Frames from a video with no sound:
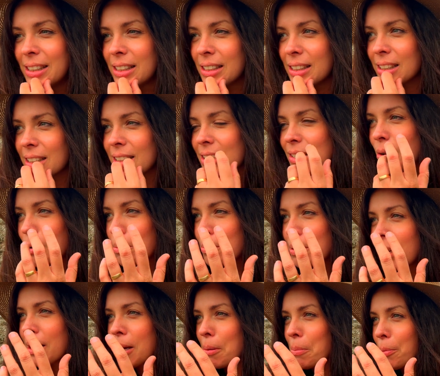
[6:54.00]
Like, it's all
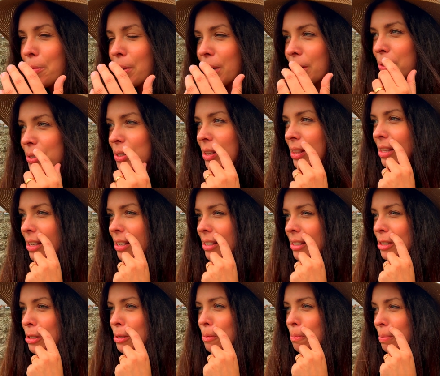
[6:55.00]
become about the
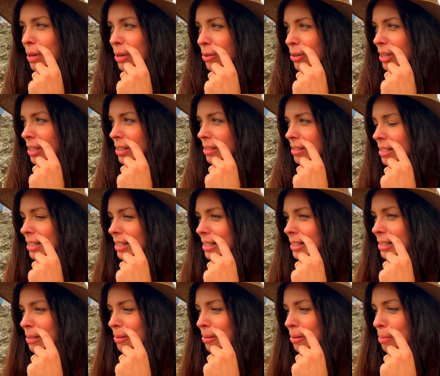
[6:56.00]
experience.
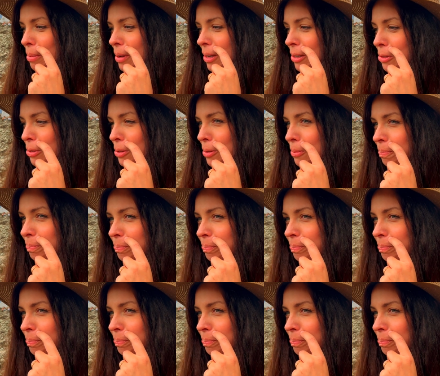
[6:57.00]
It's all about